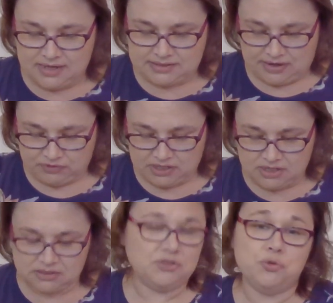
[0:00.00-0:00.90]
Definitely
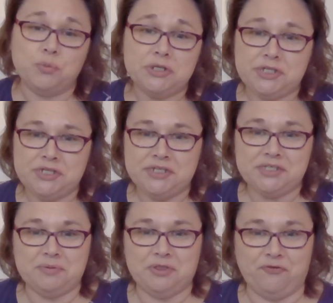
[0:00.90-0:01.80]
is a little more
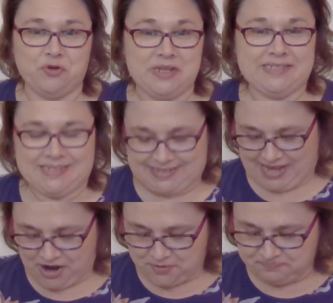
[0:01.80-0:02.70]
tedious with the 46
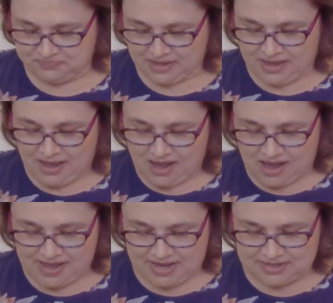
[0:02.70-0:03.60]
count,
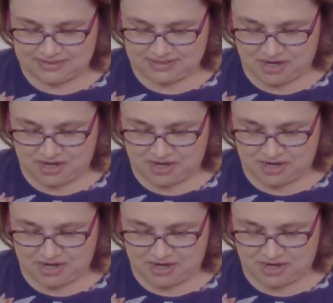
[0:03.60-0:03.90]
and